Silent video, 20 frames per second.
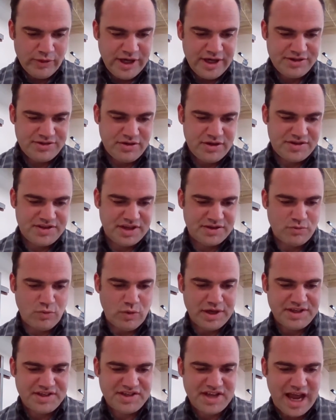it to you. It says,
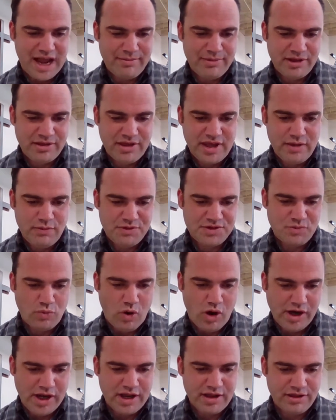one Sabbath he was
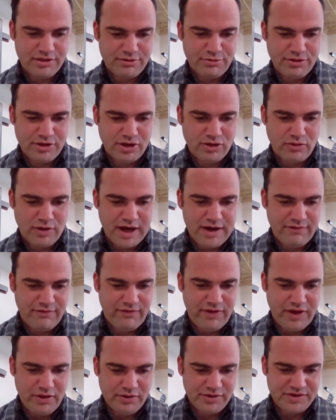walking through the grain
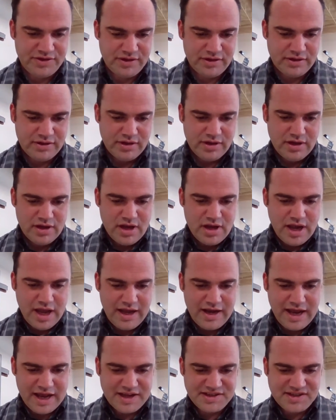fields,
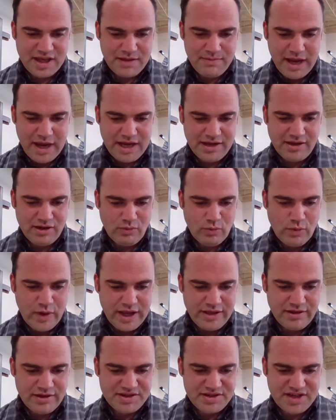and as they made their
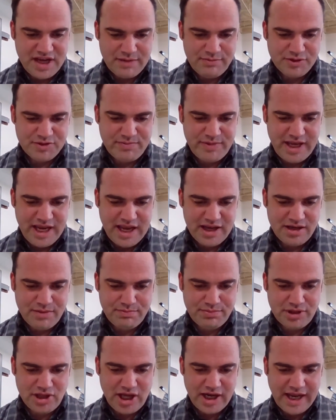way, the disciples began to
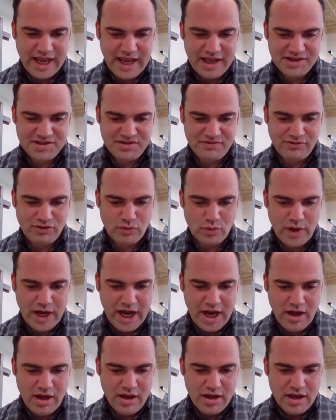pluck heads of
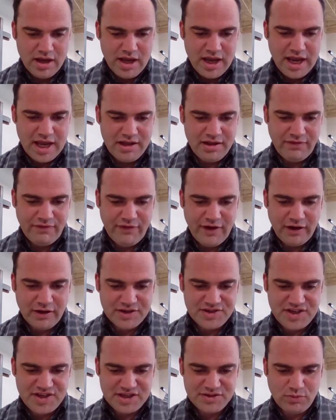grain. And the
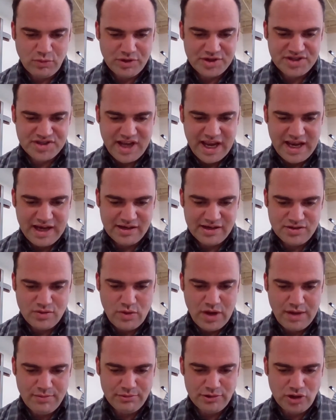Pharisees were saying
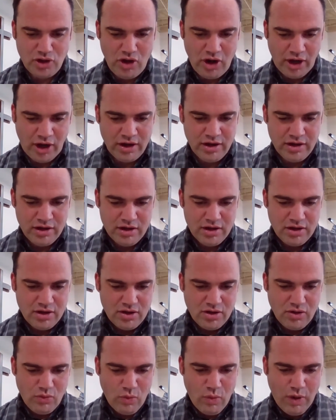to him, look,
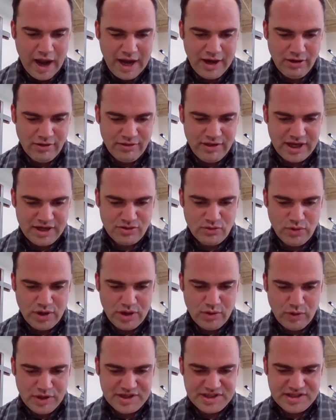why are they
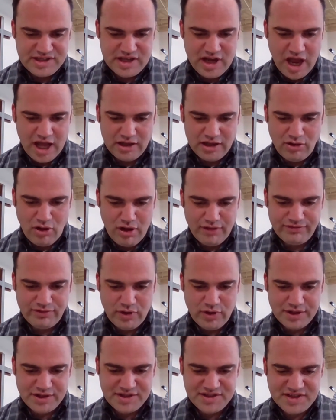doing what is not
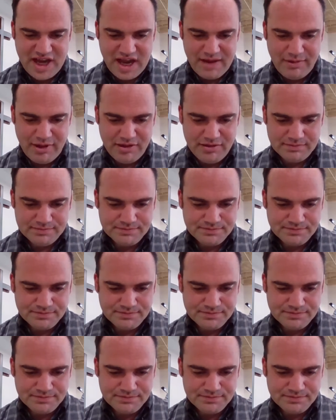lawful on the Sabbath?